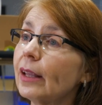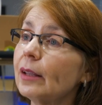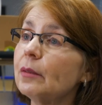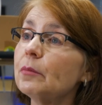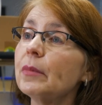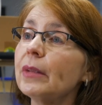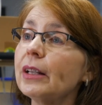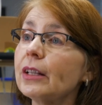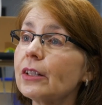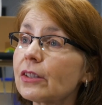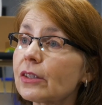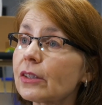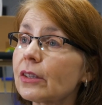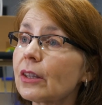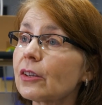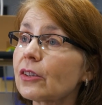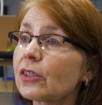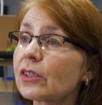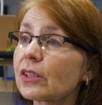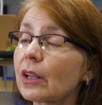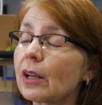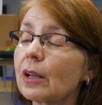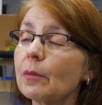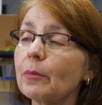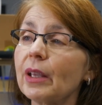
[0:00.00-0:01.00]
it means
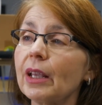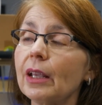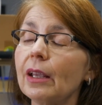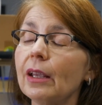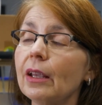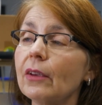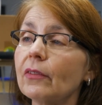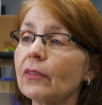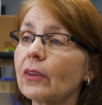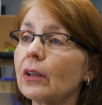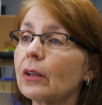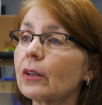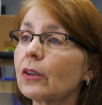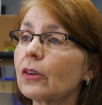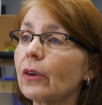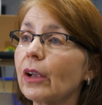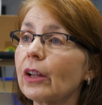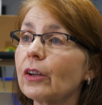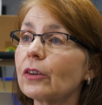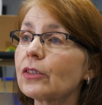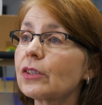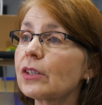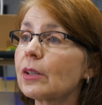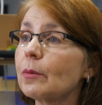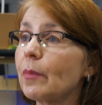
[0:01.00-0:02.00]
there's going to be even
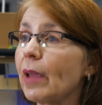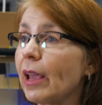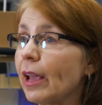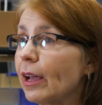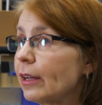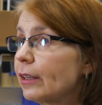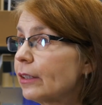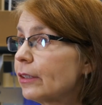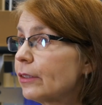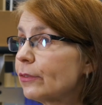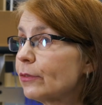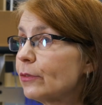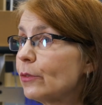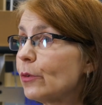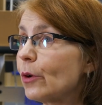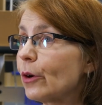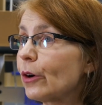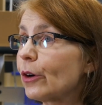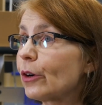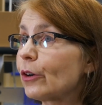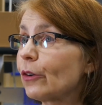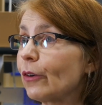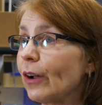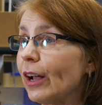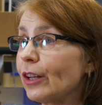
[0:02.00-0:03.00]
greater demand
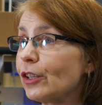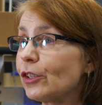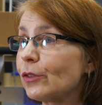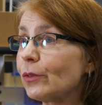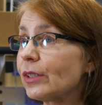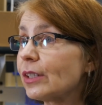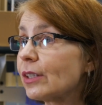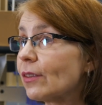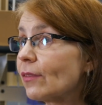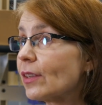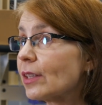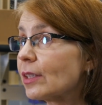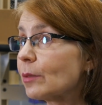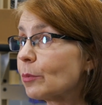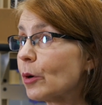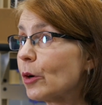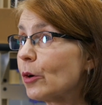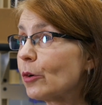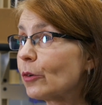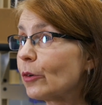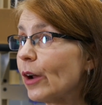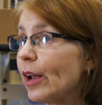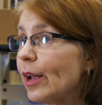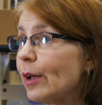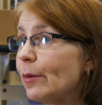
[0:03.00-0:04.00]
for graduates of this
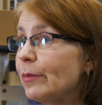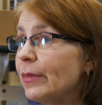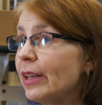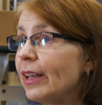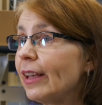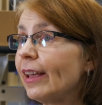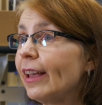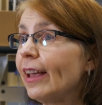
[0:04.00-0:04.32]
program.